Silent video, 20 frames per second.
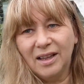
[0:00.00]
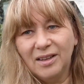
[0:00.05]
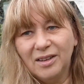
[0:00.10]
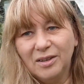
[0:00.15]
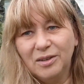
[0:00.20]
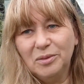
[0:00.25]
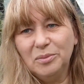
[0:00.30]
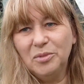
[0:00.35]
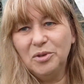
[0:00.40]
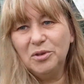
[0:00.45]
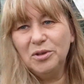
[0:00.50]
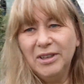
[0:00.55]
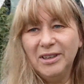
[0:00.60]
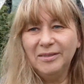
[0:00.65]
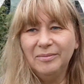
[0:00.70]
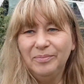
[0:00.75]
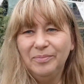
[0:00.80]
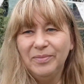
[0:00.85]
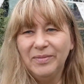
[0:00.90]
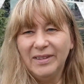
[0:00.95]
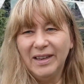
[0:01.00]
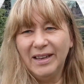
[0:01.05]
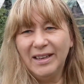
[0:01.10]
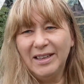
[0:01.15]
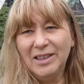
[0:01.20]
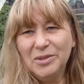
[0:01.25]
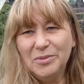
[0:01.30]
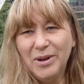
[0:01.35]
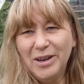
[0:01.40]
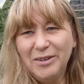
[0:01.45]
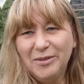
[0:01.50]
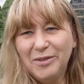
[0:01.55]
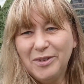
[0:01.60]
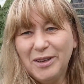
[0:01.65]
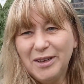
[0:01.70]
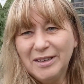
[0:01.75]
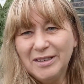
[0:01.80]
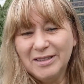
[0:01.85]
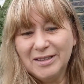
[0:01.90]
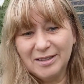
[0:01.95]
Good morning. The heat wave
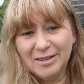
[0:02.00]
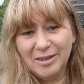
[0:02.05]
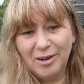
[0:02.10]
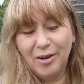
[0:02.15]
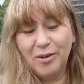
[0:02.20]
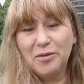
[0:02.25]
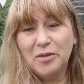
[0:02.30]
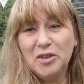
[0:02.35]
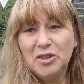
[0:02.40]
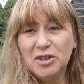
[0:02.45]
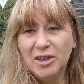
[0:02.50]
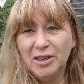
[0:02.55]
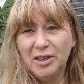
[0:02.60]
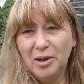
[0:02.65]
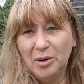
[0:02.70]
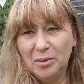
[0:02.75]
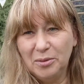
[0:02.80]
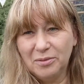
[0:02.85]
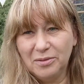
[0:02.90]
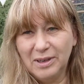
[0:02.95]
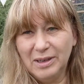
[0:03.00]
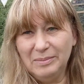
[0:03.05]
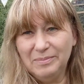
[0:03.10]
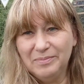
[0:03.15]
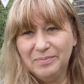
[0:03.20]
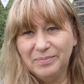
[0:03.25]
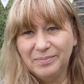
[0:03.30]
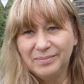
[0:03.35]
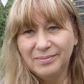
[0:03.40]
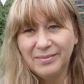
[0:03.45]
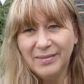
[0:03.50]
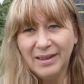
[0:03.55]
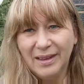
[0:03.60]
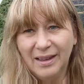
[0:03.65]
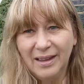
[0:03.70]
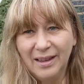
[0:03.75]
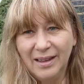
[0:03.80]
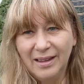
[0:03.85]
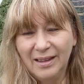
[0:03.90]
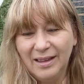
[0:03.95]
is officially over.
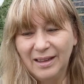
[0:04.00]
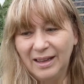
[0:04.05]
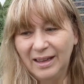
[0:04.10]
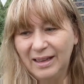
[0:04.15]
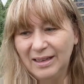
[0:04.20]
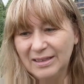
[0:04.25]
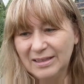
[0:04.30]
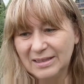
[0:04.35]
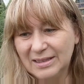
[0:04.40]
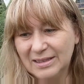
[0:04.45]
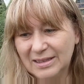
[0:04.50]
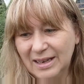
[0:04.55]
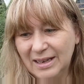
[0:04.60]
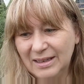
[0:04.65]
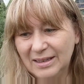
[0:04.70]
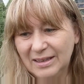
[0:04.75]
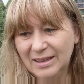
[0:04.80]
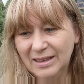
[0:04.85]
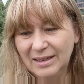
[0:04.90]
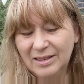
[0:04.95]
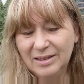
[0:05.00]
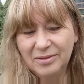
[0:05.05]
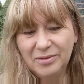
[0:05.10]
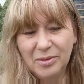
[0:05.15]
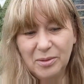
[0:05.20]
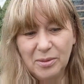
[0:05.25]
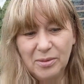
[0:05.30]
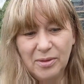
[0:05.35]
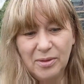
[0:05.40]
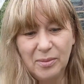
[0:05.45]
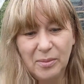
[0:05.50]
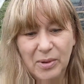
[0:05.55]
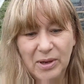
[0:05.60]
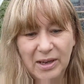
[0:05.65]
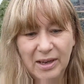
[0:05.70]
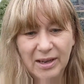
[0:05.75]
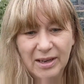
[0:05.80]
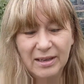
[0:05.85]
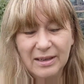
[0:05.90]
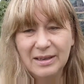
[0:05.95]
It's Sunday, the fourth
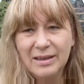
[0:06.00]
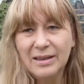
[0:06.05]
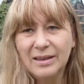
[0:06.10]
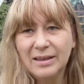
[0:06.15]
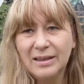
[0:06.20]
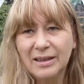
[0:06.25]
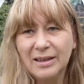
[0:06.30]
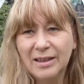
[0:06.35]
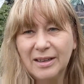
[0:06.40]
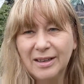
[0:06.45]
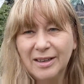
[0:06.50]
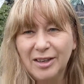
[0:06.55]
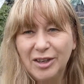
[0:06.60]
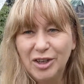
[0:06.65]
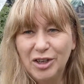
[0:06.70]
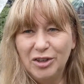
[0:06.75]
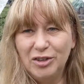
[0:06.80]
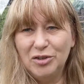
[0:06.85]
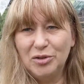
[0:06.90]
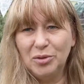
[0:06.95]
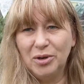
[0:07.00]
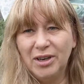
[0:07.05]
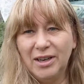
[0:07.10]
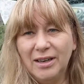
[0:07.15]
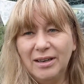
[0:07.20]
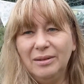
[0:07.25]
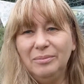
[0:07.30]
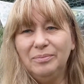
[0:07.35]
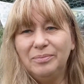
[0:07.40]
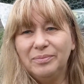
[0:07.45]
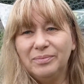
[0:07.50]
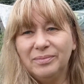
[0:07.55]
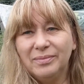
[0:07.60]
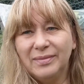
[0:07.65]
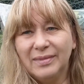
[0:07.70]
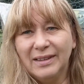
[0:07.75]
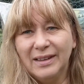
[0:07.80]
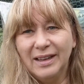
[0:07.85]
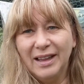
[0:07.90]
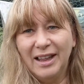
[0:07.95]
weekend in July,
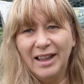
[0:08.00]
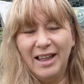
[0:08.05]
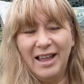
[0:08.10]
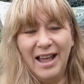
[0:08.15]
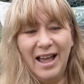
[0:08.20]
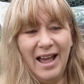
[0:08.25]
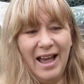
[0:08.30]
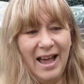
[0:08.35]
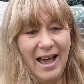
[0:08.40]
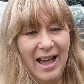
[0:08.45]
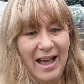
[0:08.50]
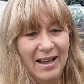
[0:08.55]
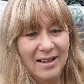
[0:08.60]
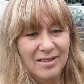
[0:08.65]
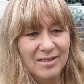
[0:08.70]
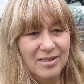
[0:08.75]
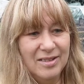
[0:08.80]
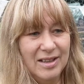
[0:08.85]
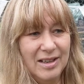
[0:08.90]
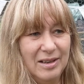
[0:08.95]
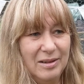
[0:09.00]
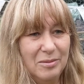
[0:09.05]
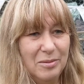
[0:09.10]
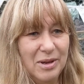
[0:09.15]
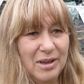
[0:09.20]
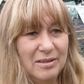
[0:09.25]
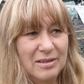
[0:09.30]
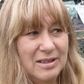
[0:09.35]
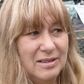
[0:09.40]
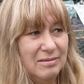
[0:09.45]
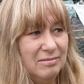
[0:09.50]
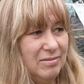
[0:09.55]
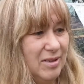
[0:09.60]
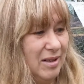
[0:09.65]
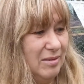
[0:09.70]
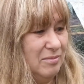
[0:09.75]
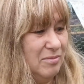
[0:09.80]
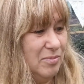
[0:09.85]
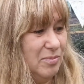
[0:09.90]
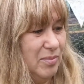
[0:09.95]
and
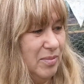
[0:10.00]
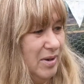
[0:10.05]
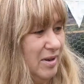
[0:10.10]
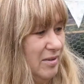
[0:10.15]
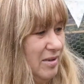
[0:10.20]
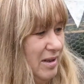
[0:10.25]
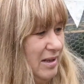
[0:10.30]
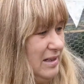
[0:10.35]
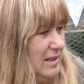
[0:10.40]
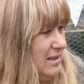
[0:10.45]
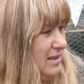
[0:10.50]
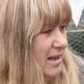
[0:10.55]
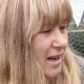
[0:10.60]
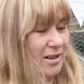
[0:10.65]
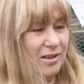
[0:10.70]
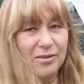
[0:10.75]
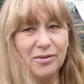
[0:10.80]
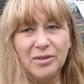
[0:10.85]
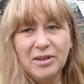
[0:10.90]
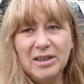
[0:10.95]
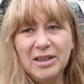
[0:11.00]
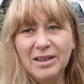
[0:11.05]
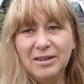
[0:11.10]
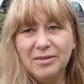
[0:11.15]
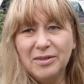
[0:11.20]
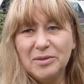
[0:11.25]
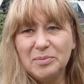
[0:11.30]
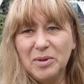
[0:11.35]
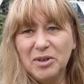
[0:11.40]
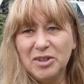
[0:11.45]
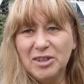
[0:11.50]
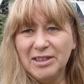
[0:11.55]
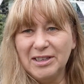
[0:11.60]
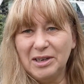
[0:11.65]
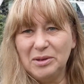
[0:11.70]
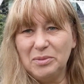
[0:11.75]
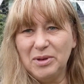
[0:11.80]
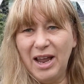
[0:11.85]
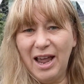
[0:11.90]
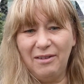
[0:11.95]
I'm breathing a sigh of relief, especially
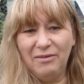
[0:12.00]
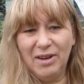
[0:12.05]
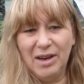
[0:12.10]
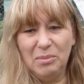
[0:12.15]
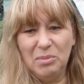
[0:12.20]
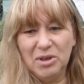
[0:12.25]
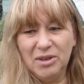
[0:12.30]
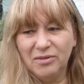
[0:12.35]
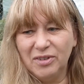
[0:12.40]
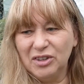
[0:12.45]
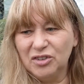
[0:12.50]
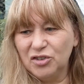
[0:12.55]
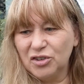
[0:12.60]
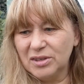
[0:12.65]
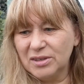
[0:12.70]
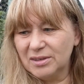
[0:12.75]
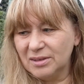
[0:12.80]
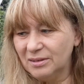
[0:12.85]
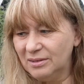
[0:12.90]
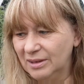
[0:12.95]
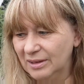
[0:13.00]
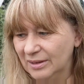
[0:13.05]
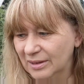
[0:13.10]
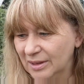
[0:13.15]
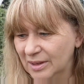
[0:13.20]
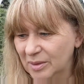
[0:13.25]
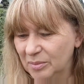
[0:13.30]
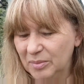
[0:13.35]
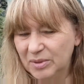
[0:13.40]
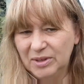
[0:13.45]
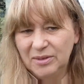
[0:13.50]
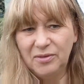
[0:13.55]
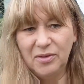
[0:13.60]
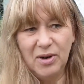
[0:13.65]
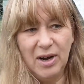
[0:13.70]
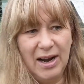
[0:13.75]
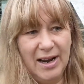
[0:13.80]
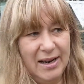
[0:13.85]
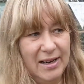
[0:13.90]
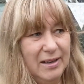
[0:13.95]
that we're having a bit of a drizzle, bit of
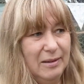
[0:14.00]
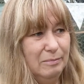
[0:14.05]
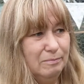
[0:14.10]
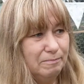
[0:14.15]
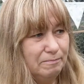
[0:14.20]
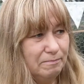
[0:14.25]
rain.